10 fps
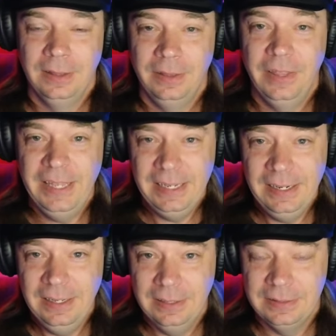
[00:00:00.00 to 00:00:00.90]

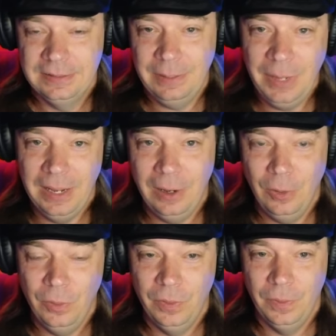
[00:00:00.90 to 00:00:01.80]
Then
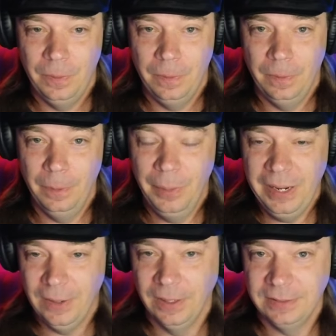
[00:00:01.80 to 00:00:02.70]
somehow the
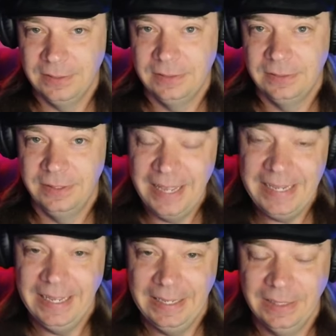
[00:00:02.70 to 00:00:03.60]
parents, they
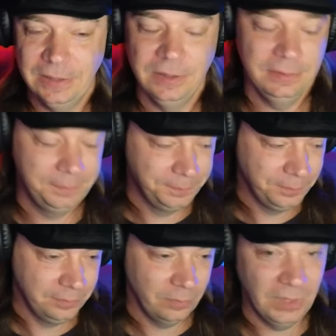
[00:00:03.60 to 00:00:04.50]
get killed.
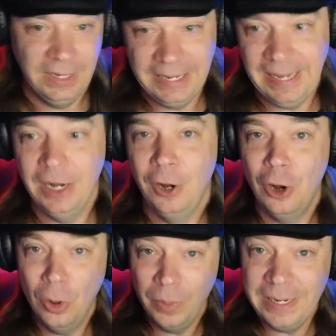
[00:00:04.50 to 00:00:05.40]
And again,
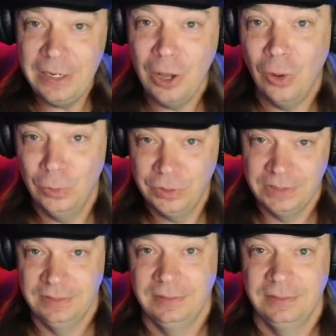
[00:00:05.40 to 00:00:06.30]
nobody knows.
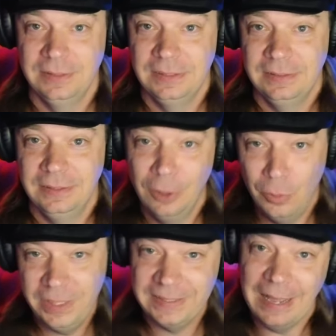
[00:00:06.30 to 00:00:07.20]

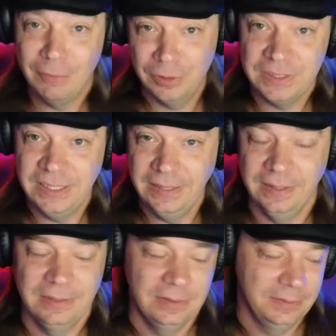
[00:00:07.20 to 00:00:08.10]
Nobody's ever seen this.